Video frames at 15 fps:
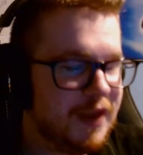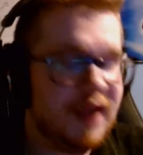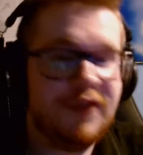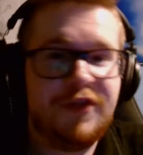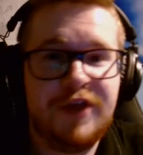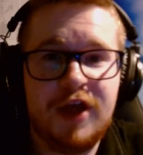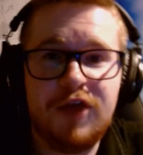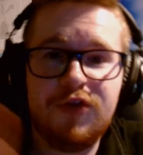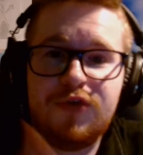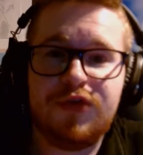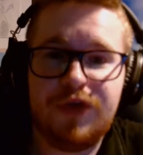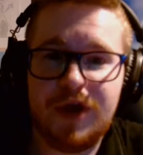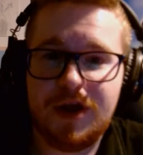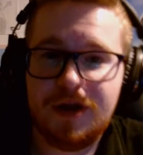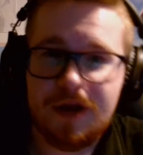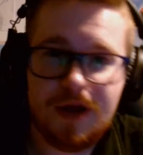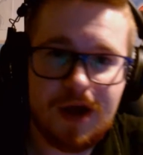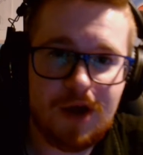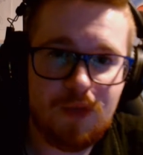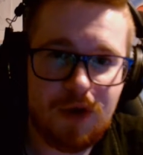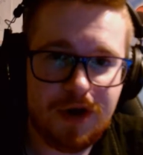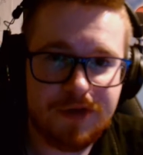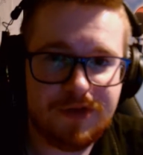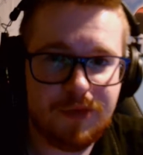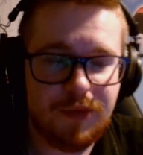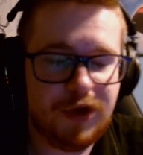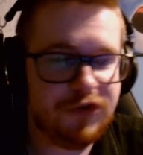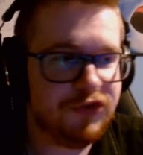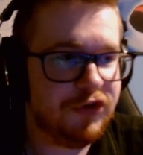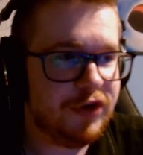The other thing I wanted to
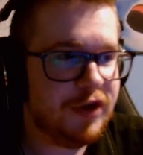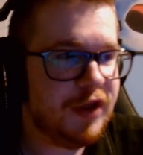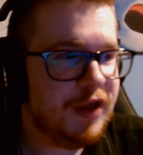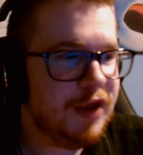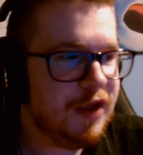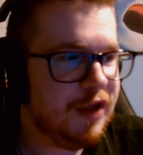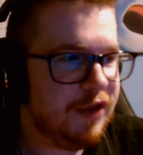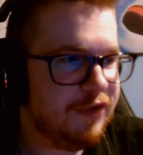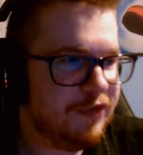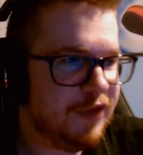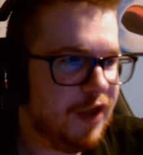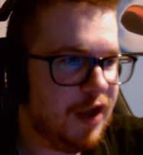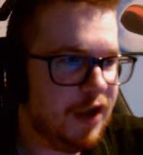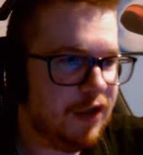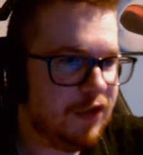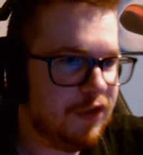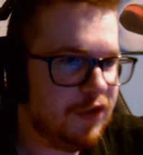mention is that